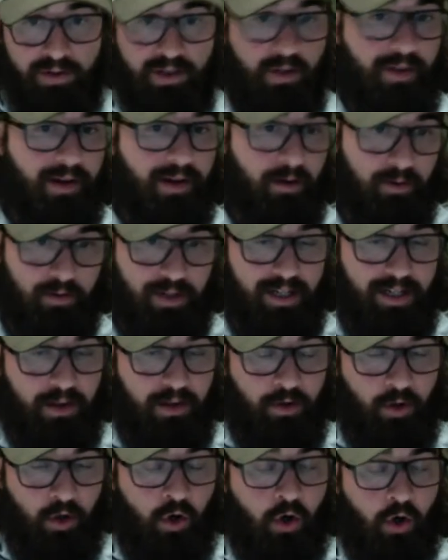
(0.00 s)
so they're
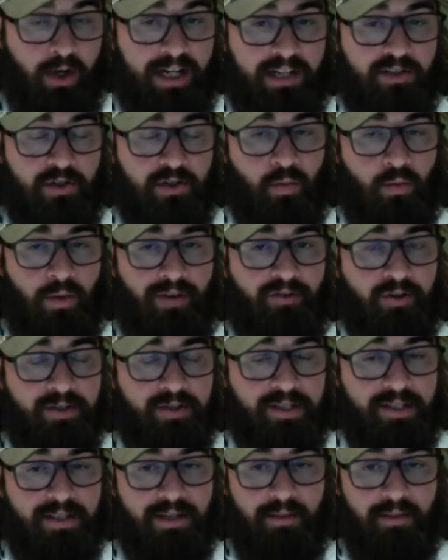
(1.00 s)
either creeks or river
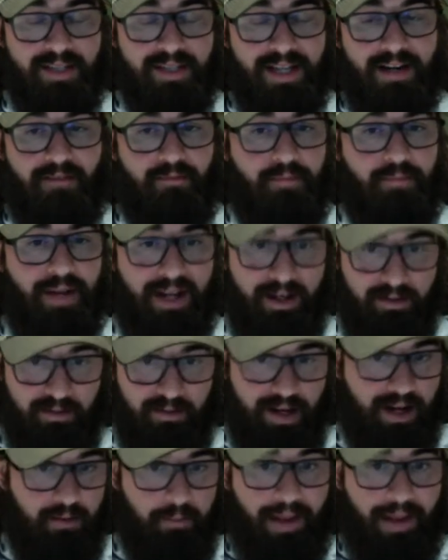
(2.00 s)
systems that have been
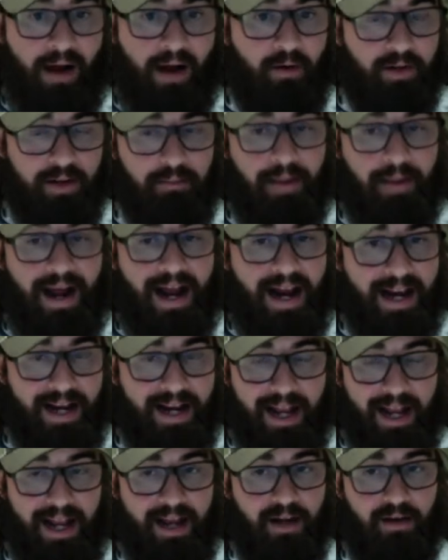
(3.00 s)
impounded by
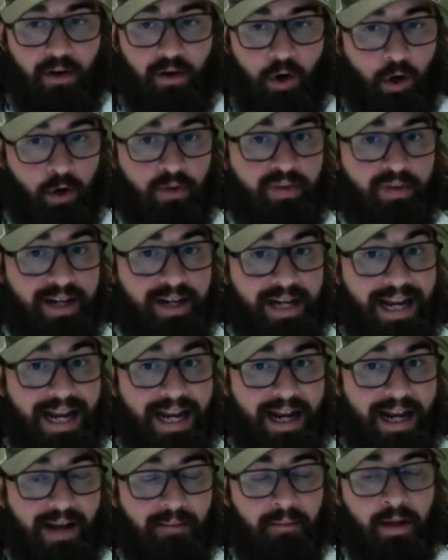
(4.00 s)
an earthen
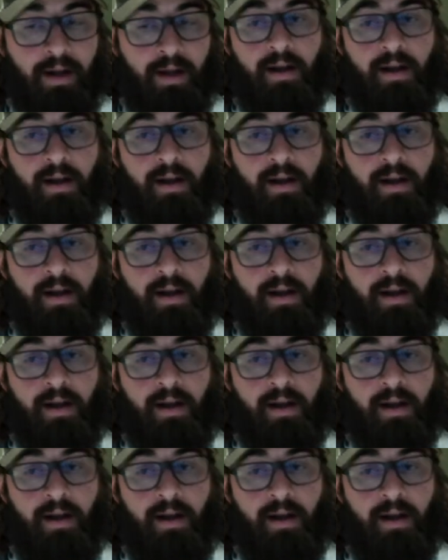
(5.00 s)
dam.